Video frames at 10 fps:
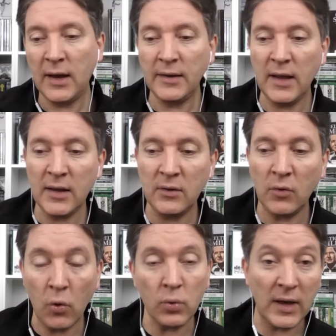and then
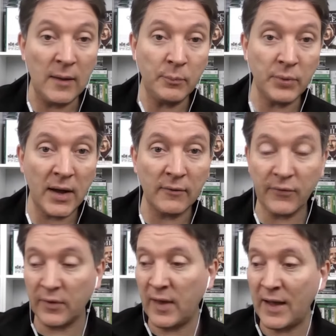the whole game plan
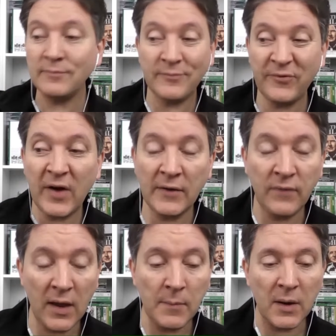for that
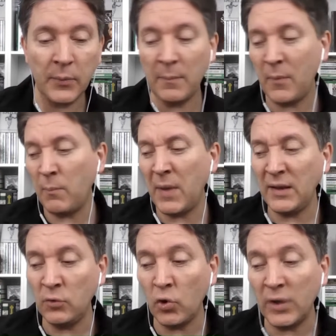5-10 minute, it
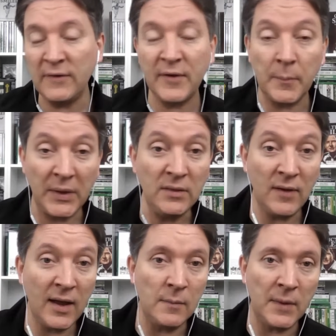might not even have been
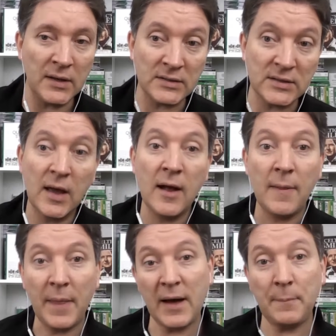10 minutes,
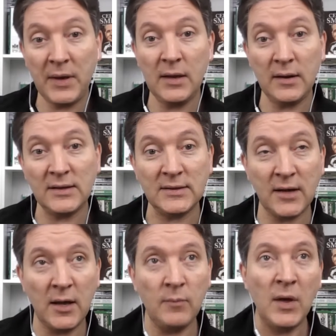that period of
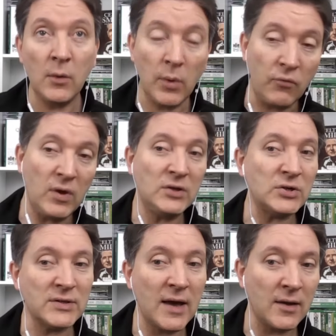time when
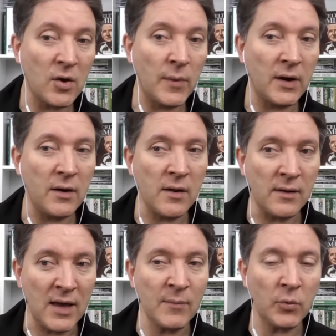Rangers started coming into
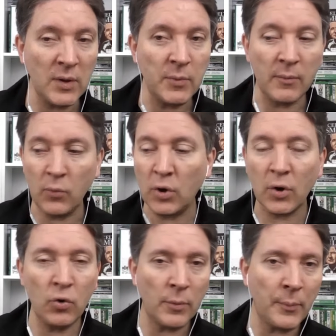the game a wee bit
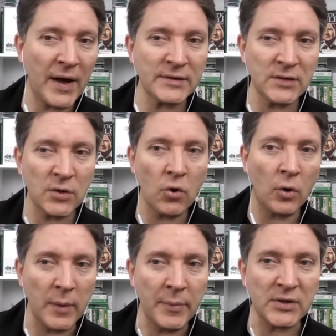more, our passing got a
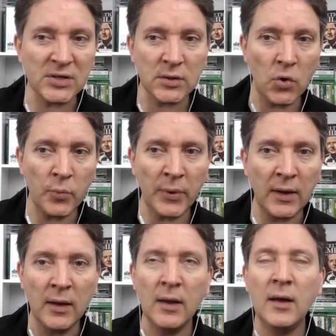wee bit
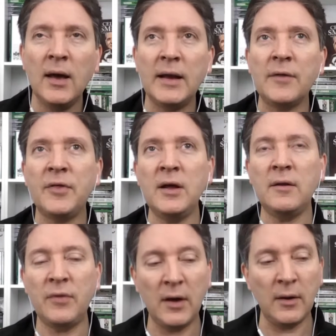sloppy. And I think
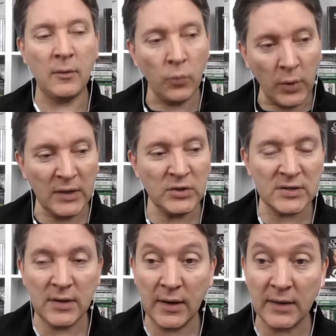that we just
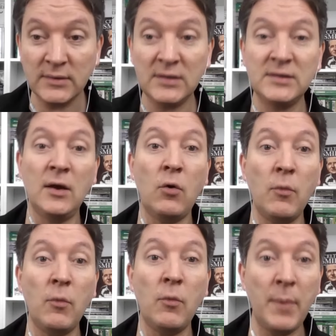then had to settle
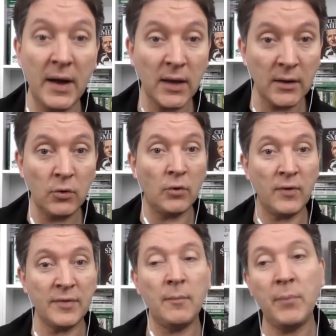back into a rhythm.
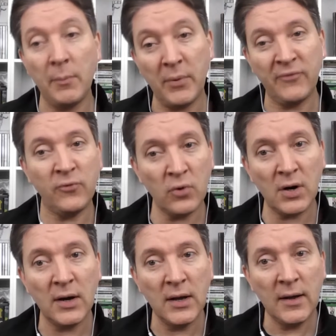But before the
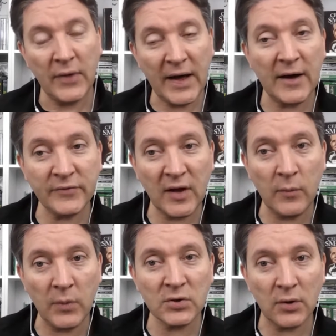halftime whistle, I
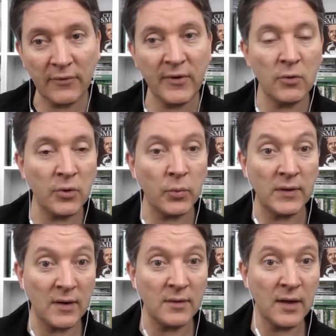felt that we did that.
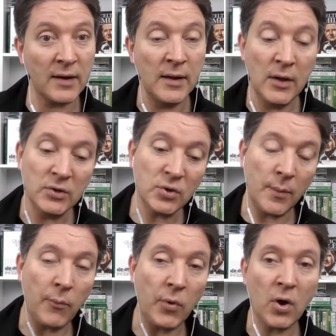So when we come
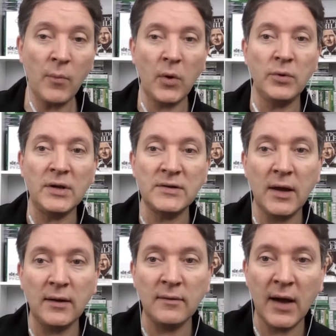out in the second half,
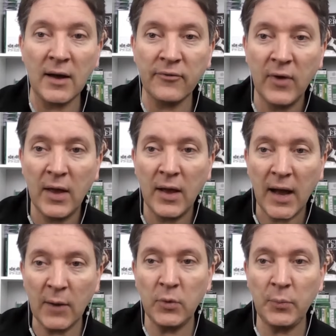I would be
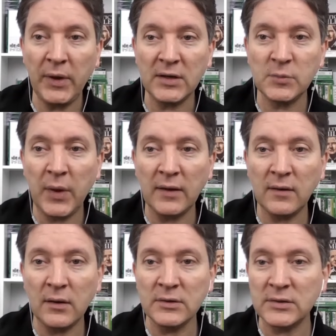expecting us
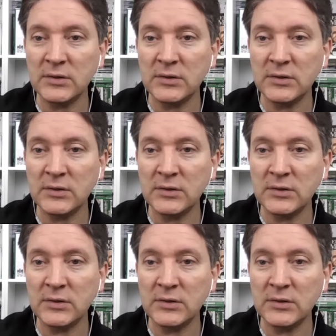to